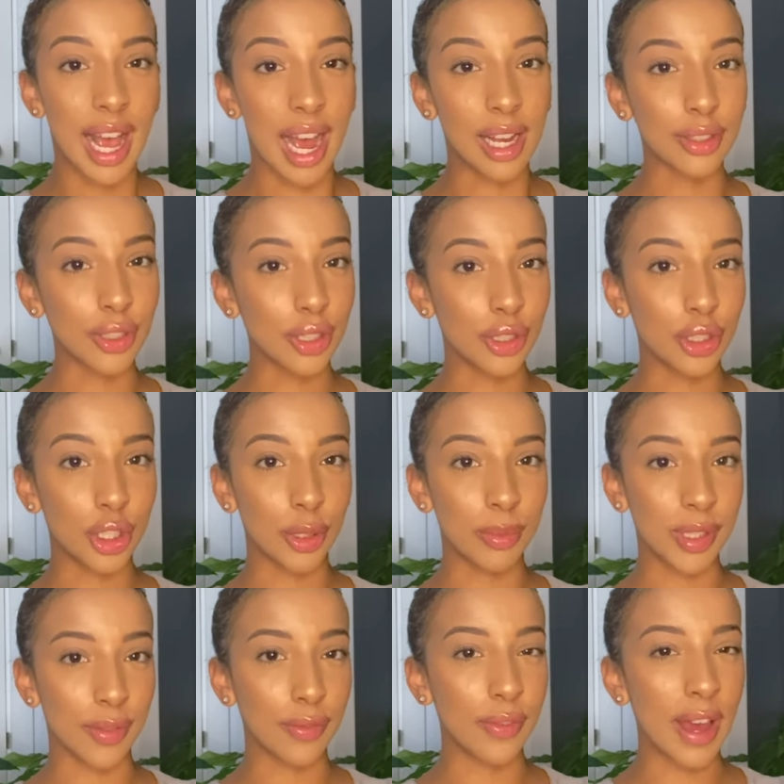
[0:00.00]
and
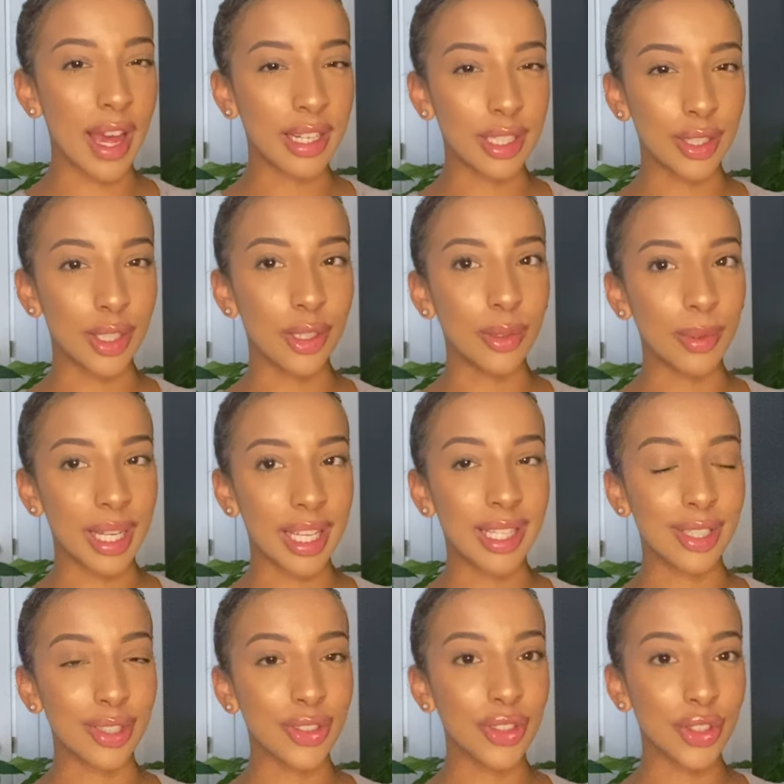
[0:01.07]
YouTube's a fairly
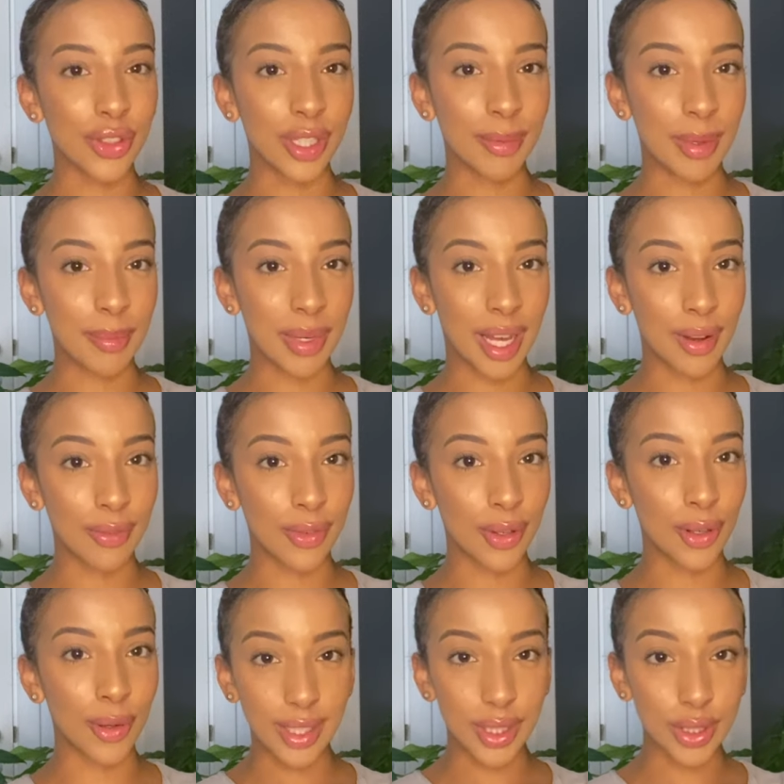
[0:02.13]
new-ish streaming
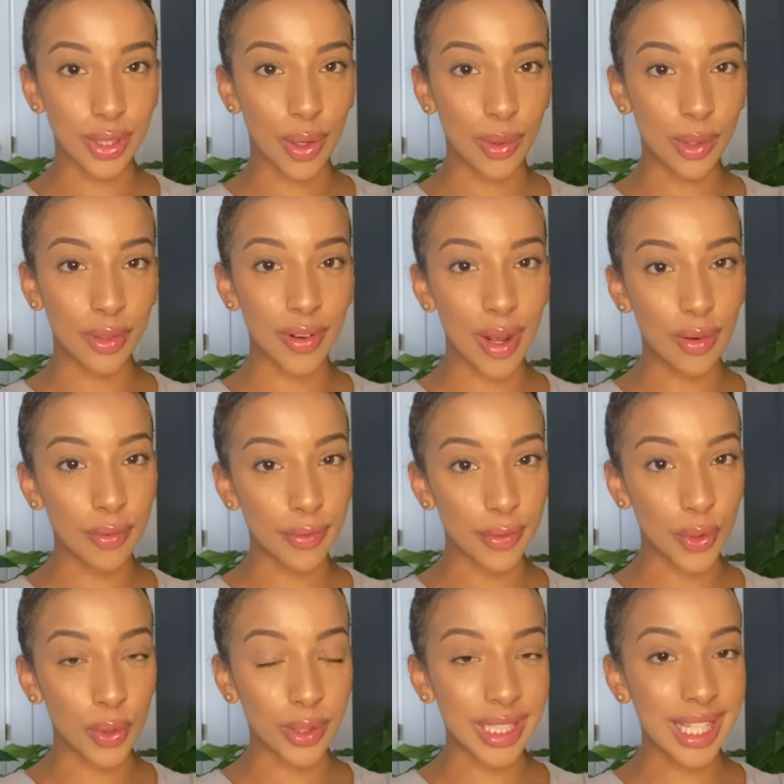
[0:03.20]
platform. It sold around
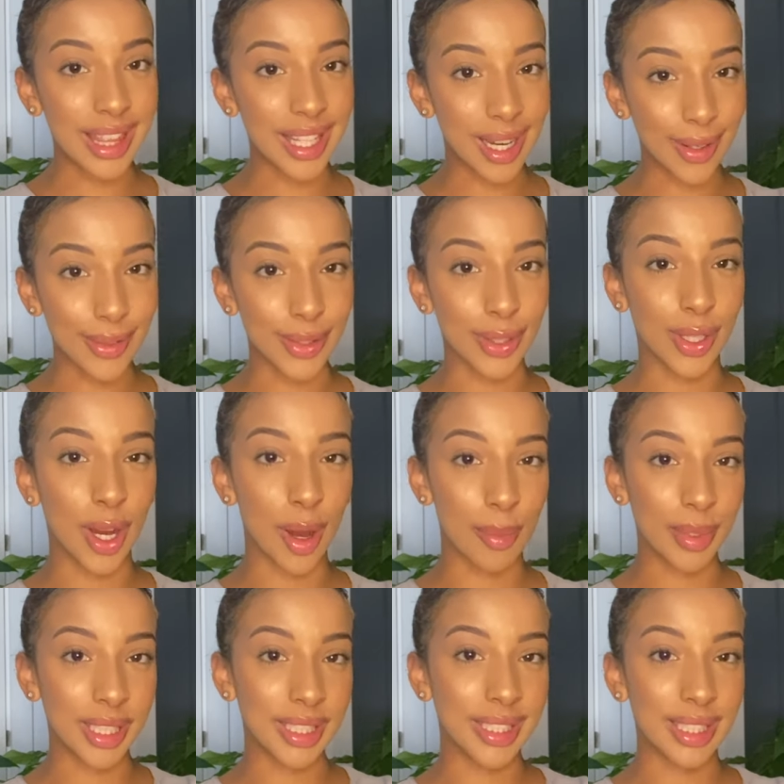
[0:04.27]
40,000
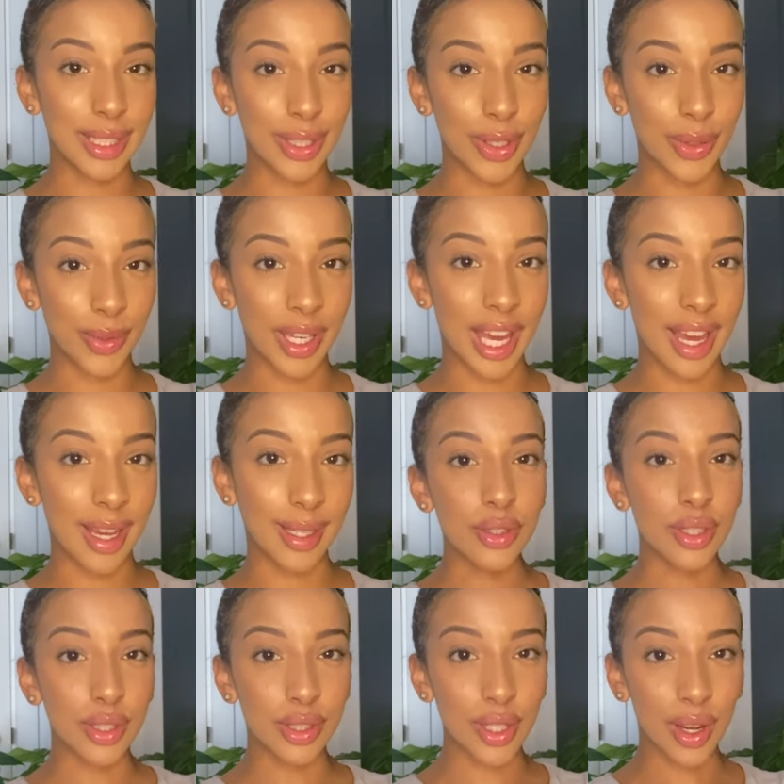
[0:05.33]
copies in the UK.
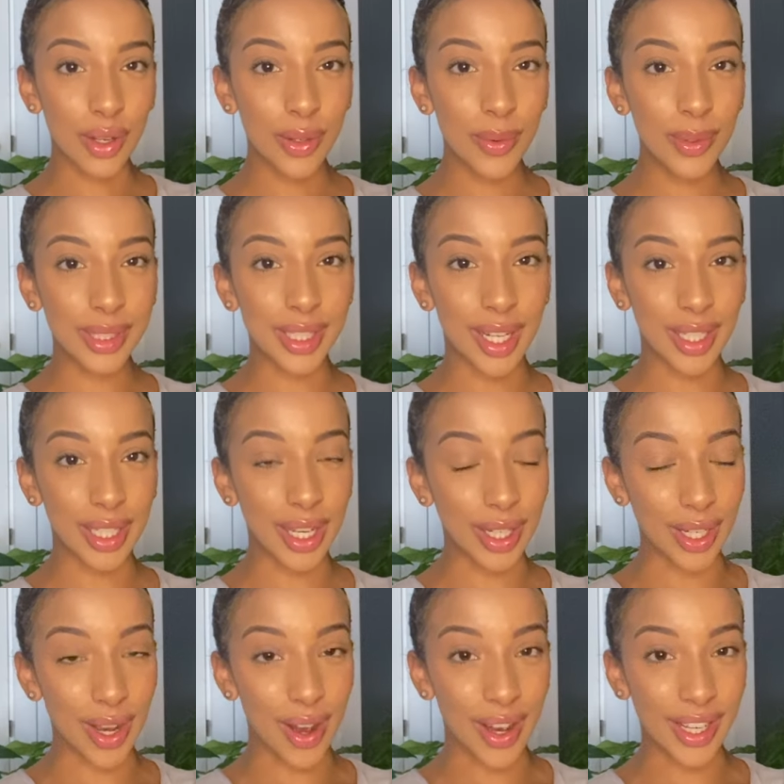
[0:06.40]
The song was like a
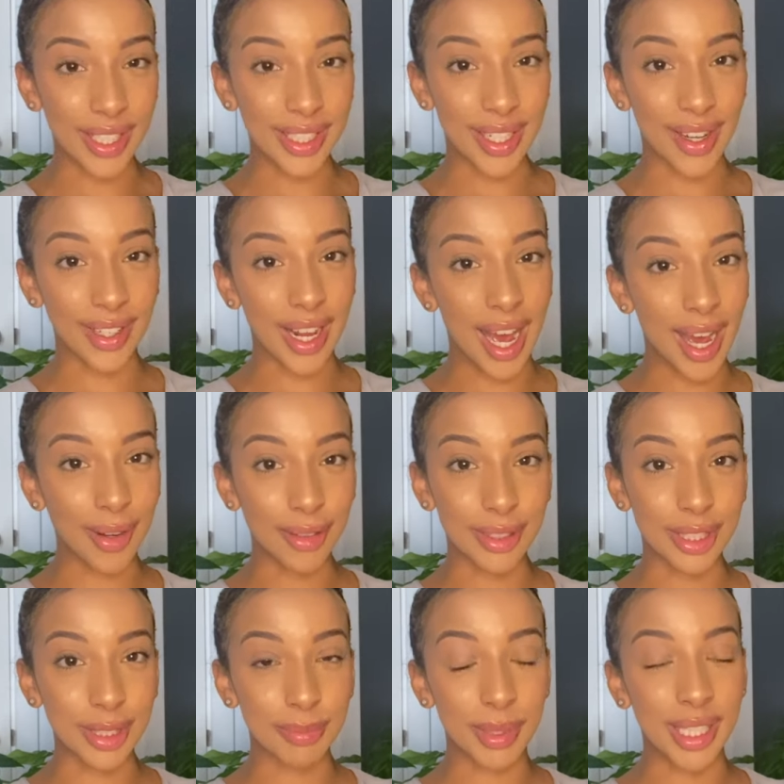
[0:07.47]
guide on how to
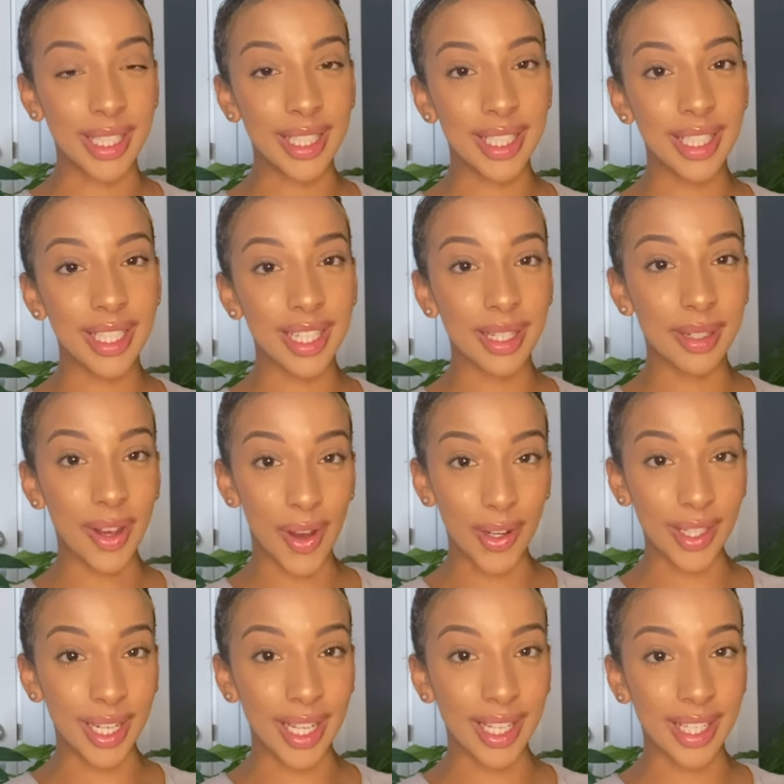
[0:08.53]
speak
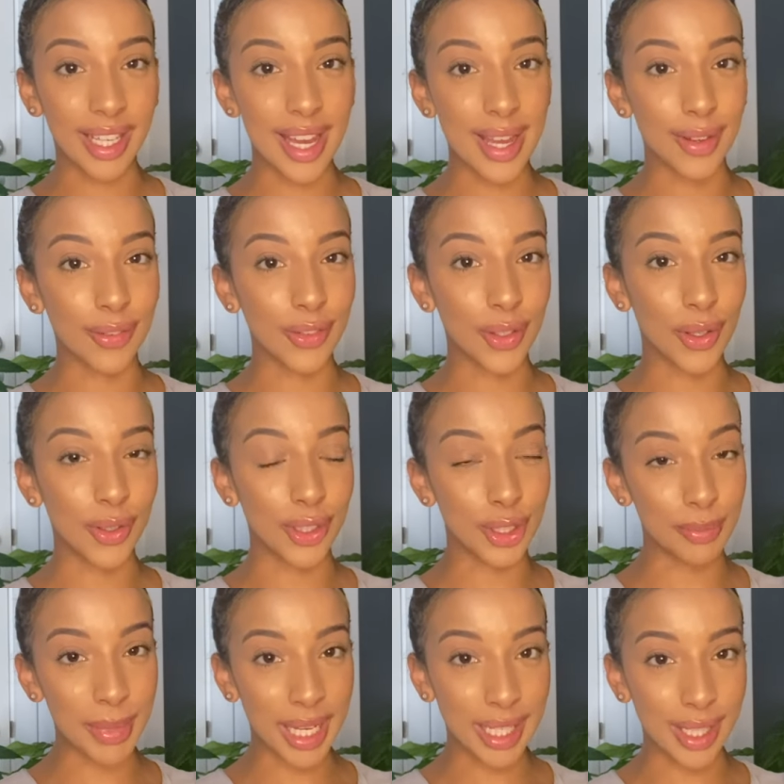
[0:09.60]
Cockney if you're
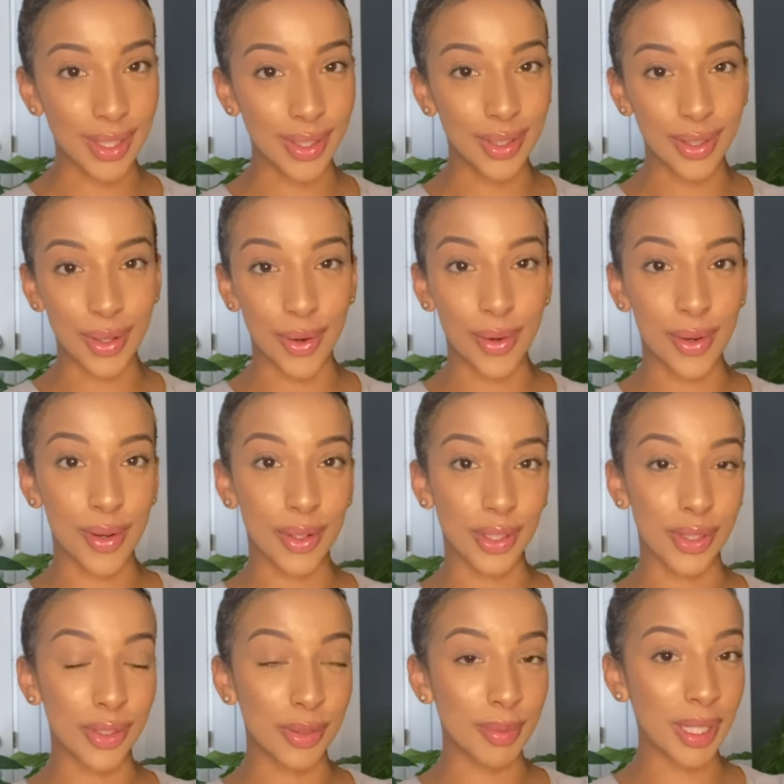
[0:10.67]
Jamaican or
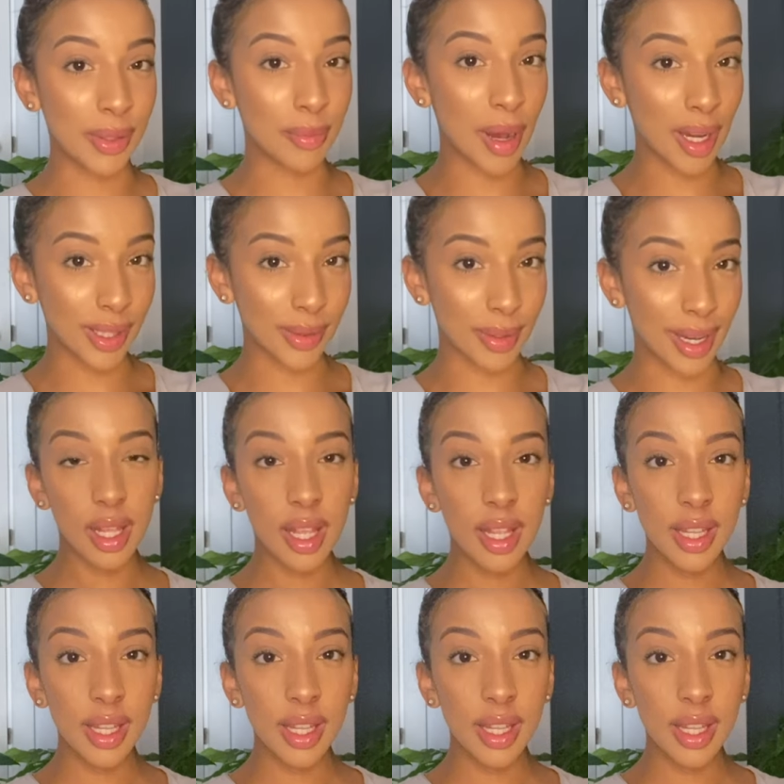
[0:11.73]
you speak patois.